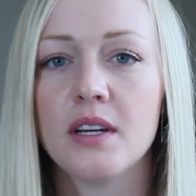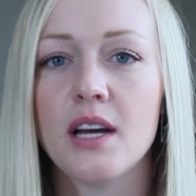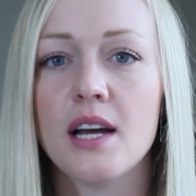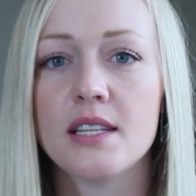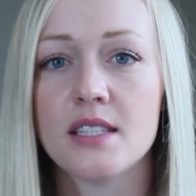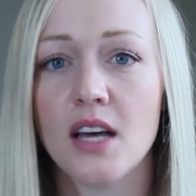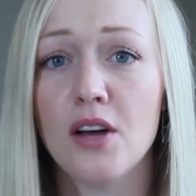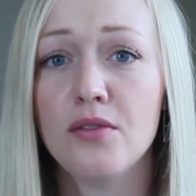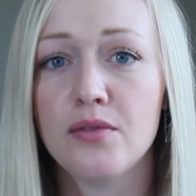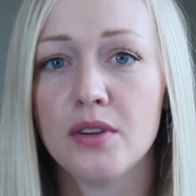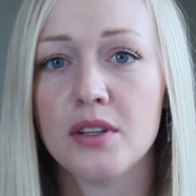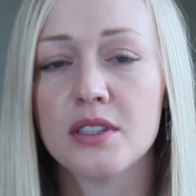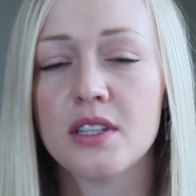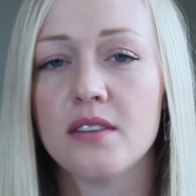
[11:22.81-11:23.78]
it's
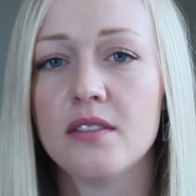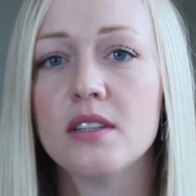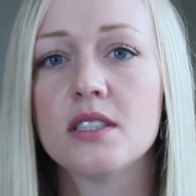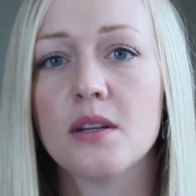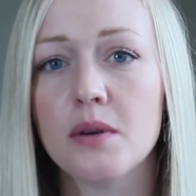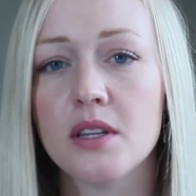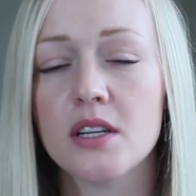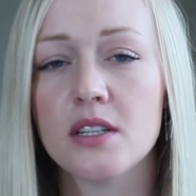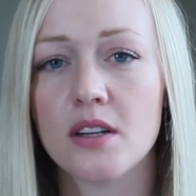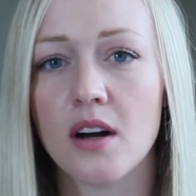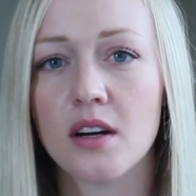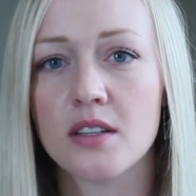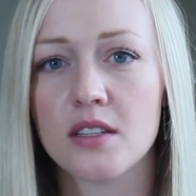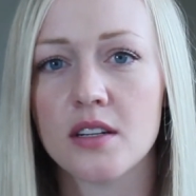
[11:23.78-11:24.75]
helpful to visit with a
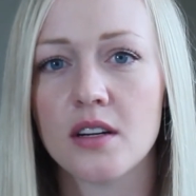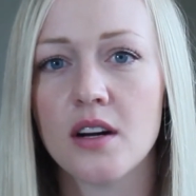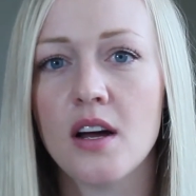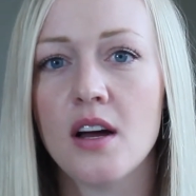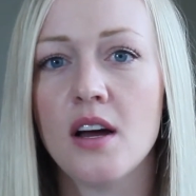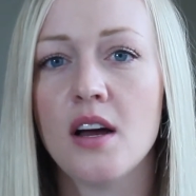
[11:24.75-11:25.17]
doctor